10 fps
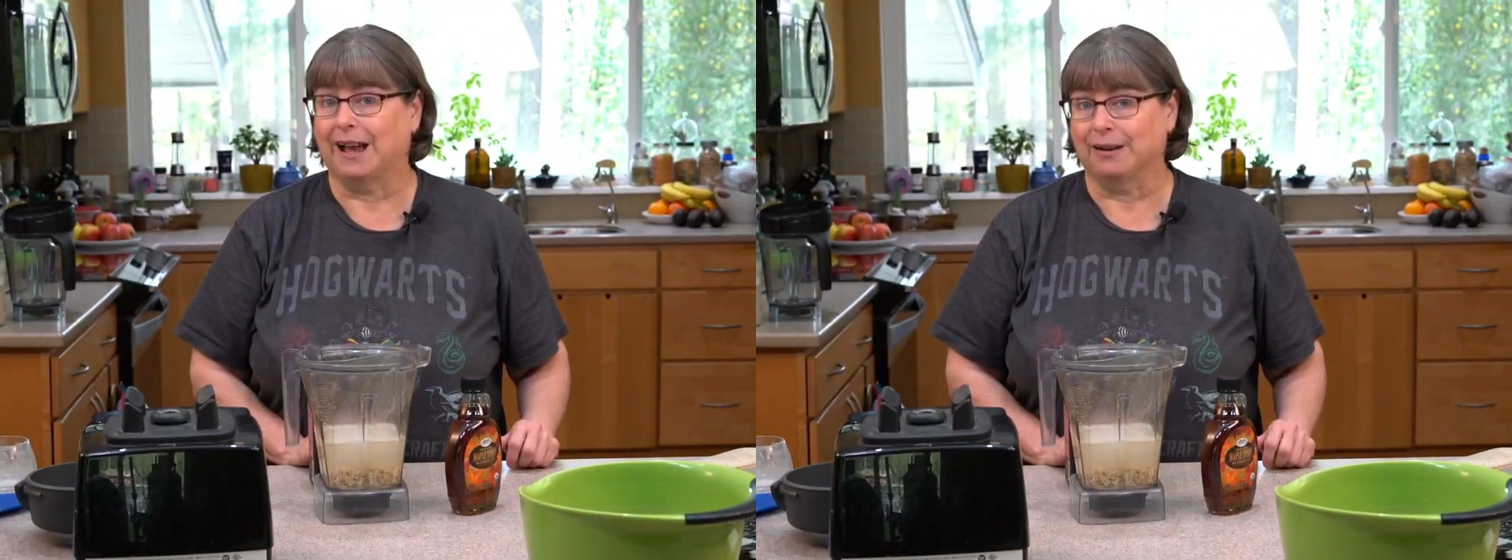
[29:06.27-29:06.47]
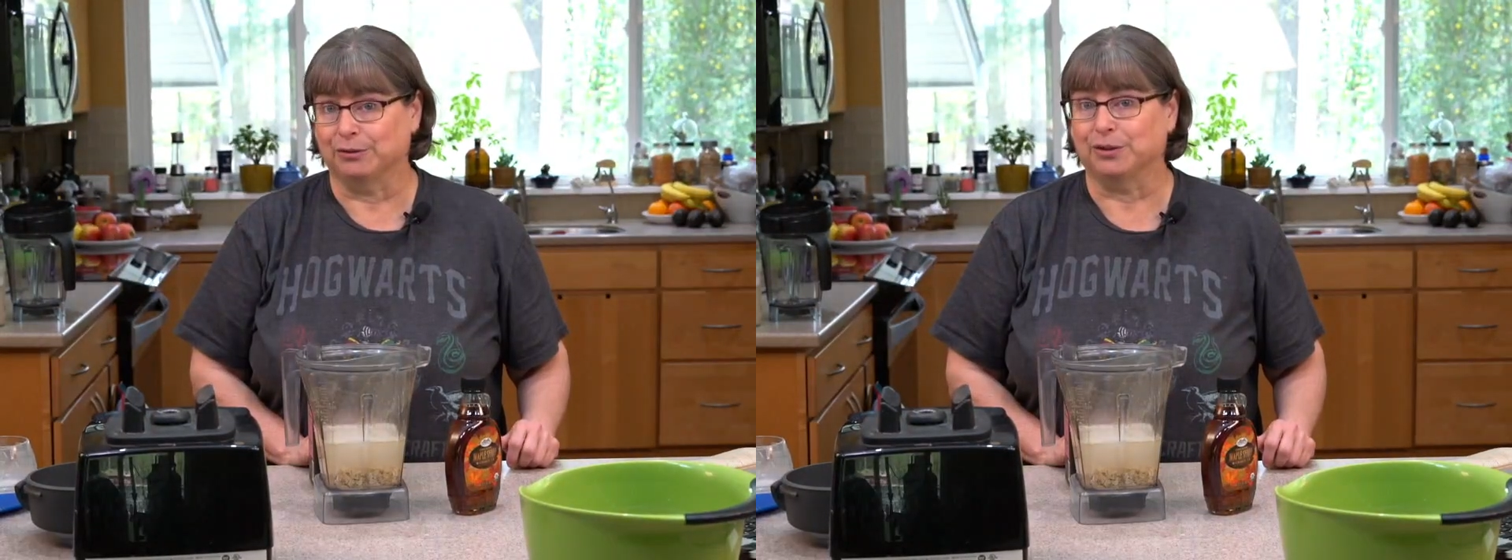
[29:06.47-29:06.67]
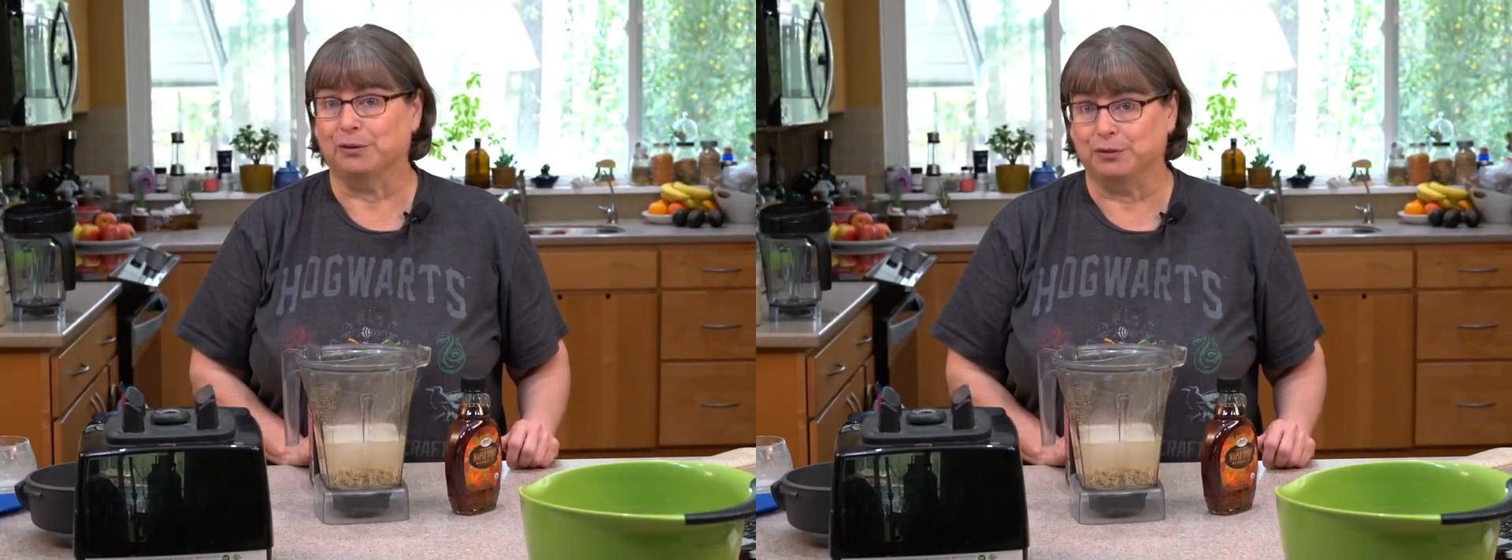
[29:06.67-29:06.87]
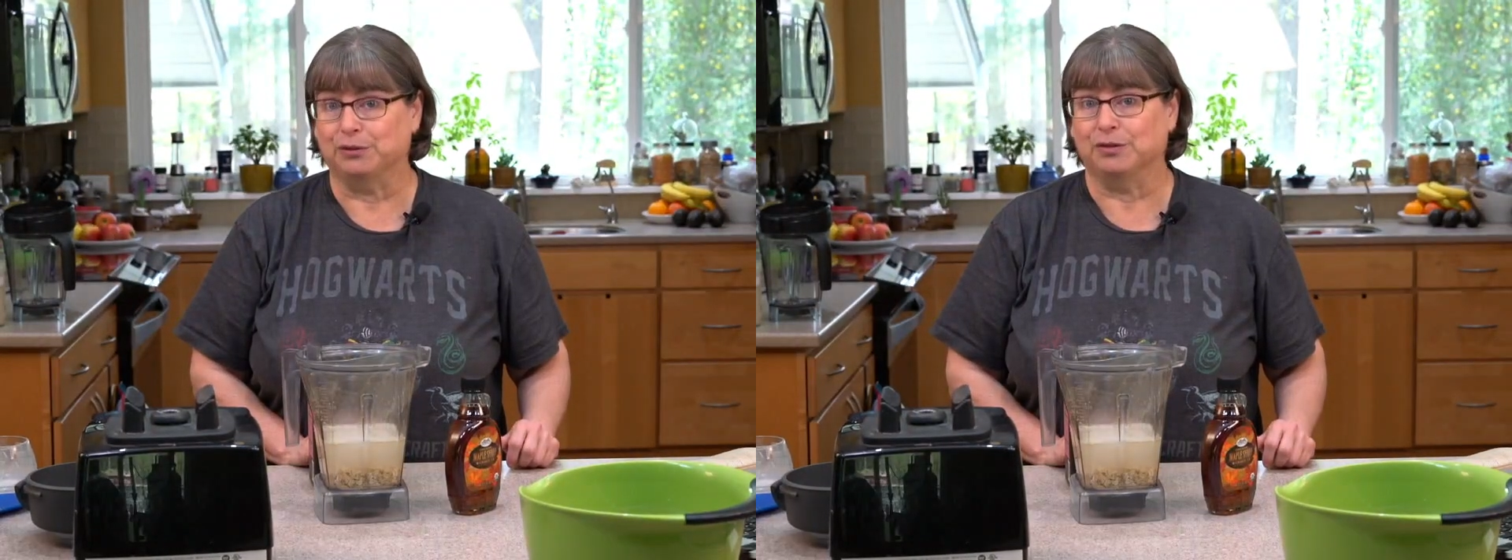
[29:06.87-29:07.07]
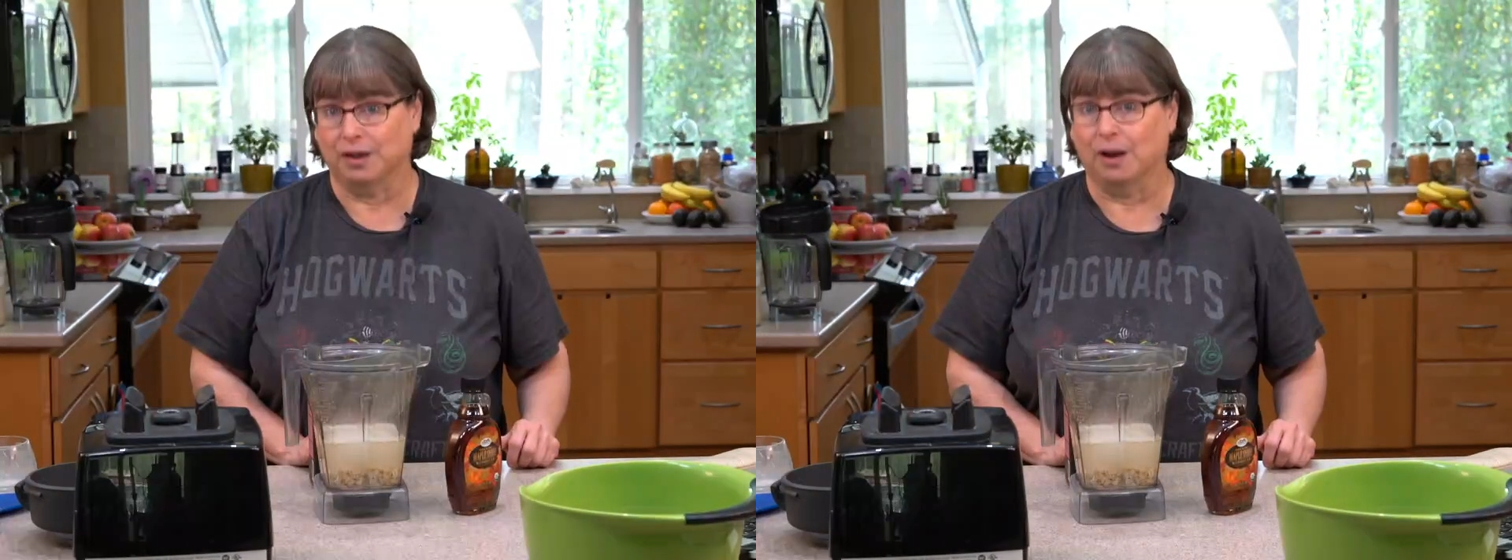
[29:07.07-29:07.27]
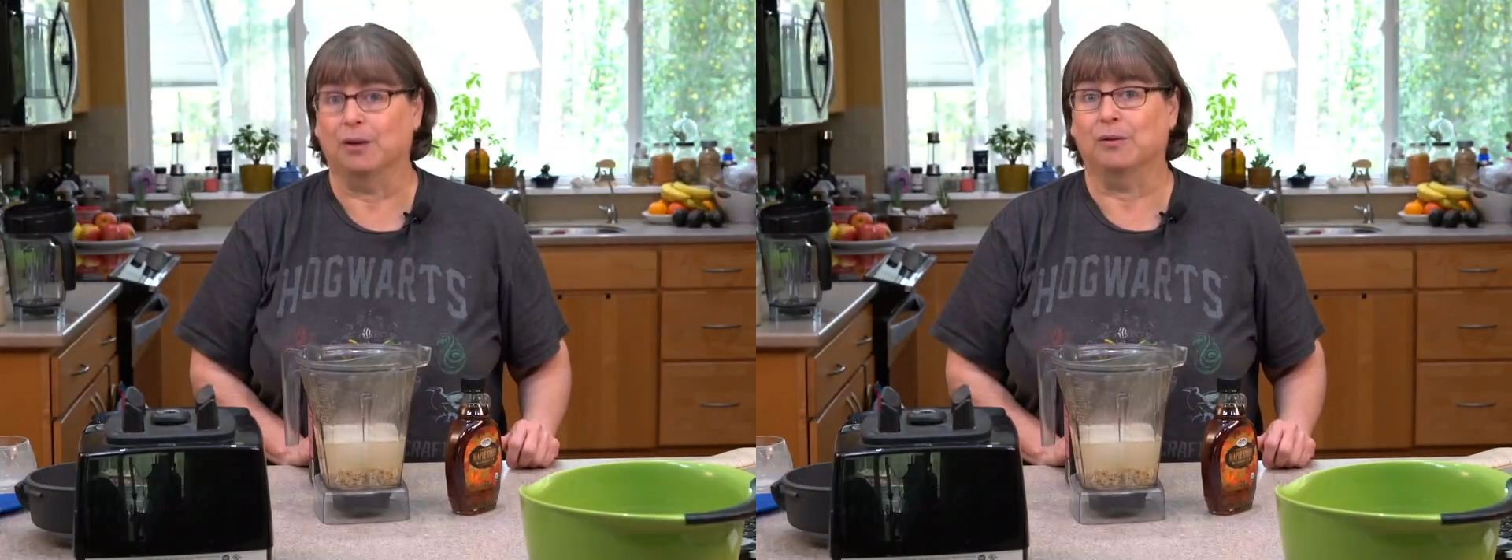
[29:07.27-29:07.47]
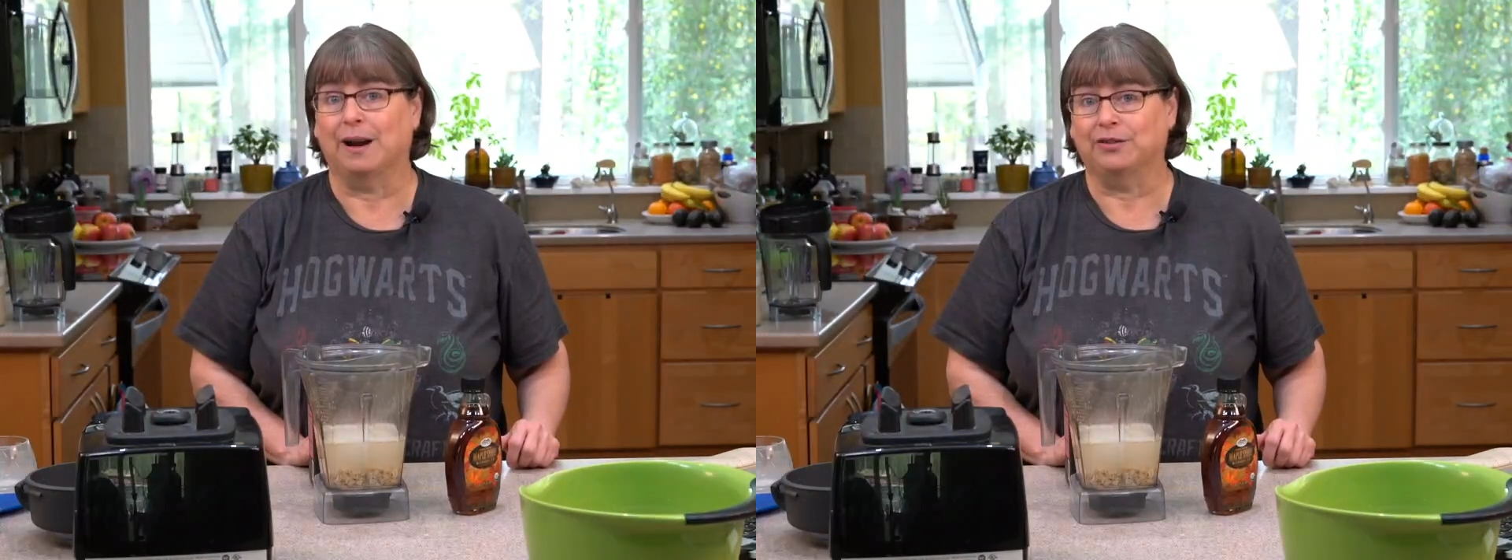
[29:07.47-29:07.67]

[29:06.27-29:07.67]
I don't know if you know